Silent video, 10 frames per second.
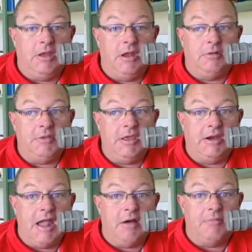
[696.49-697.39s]
It'll be in
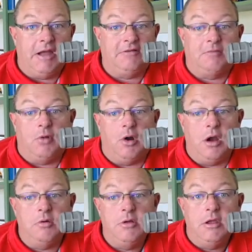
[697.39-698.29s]
and out by
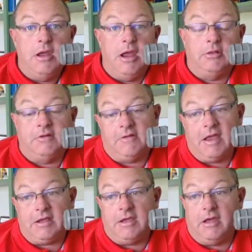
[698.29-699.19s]
tomorrow. And looks
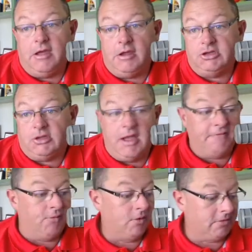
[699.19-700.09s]
like July
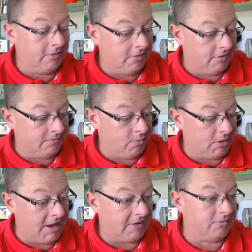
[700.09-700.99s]
4th, the
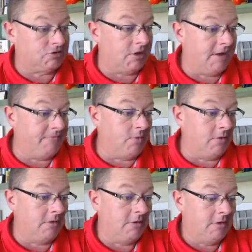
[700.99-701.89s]
forecast for July
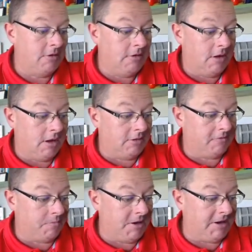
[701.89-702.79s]
4th
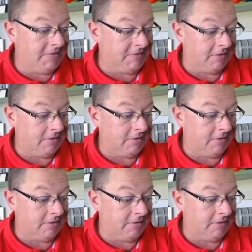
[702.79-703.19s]
looks pretty decent.